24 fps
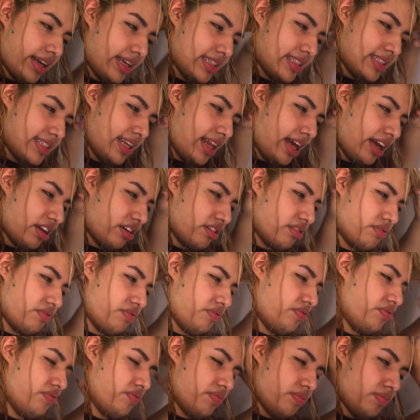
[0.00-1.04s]
It's like
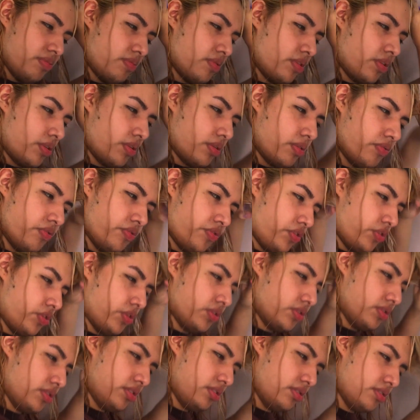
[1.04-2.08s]

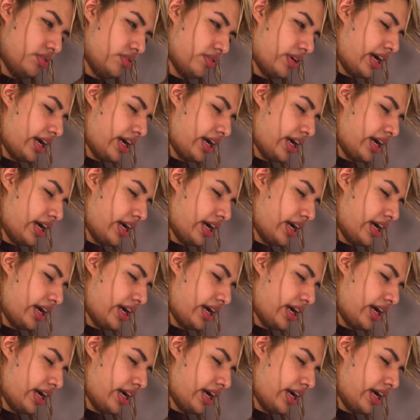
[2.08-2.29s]
fruits,